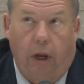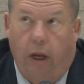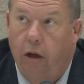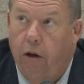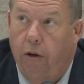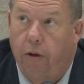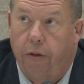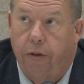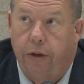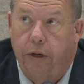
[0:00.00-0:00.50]

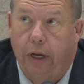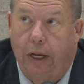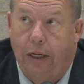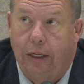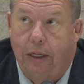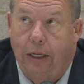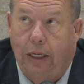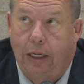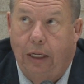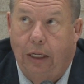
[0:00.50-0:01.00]
health in
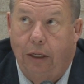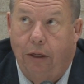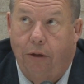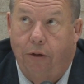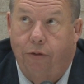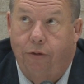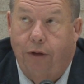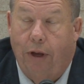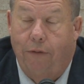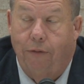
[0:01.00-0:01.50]

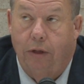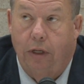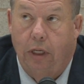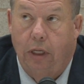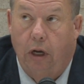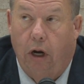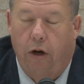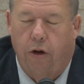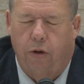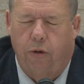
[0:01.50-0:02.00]

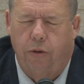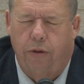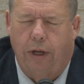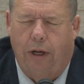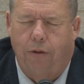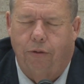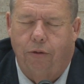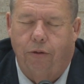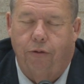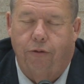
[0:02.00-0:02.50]

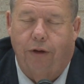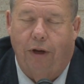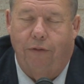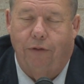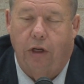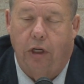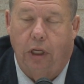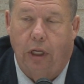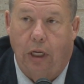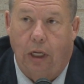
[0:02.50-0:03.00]

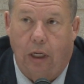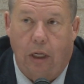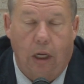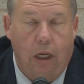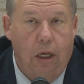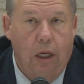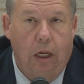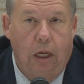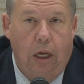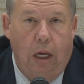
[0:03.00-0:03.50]

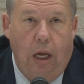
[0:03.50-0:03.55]
2017.